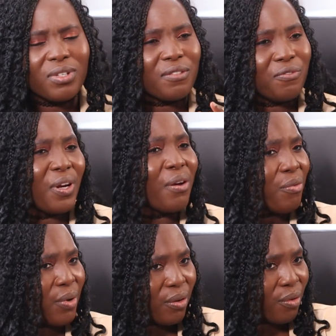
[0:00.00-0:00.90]
was very
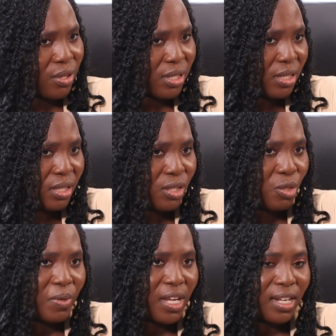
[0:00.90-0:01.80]
rigorous,
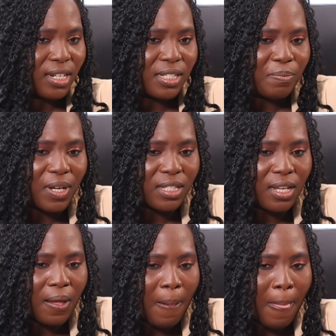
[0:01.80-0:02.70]
to be honest, but
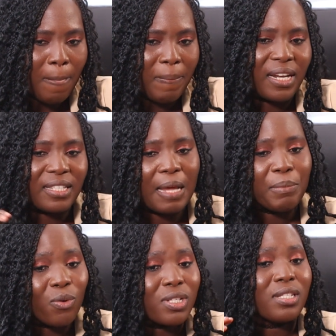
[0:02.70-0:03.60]
by the time
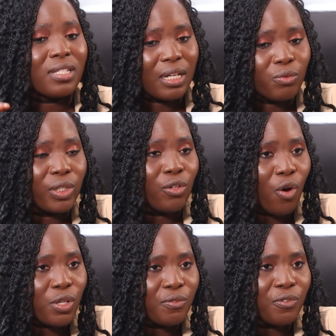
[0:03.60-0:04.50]
I was done with
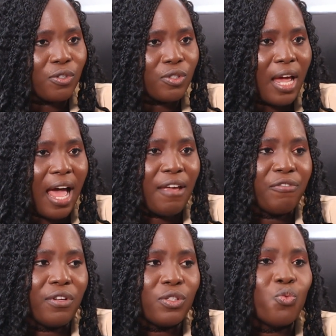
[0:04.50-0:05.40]
Oxford, I
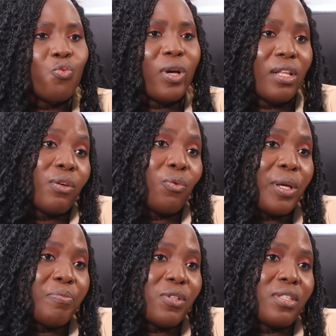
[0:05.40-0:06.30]
felt well
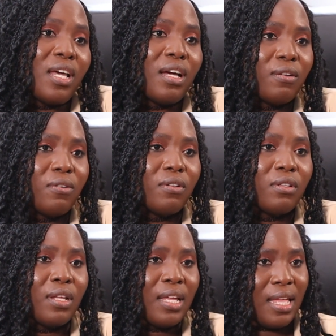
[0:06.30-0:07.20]
equipped to
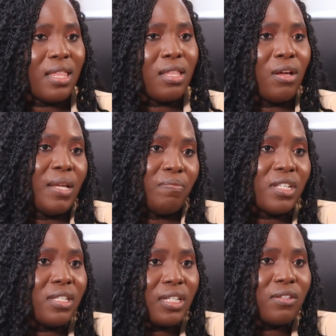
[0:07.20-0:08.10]
tackle the
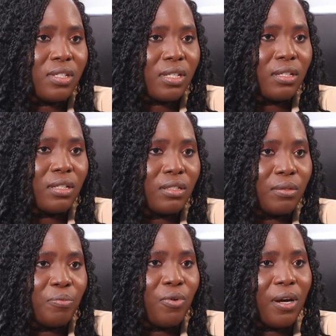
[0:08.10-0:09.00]
sickle
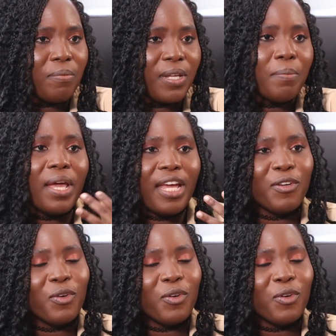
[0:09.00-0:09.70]
cell problem head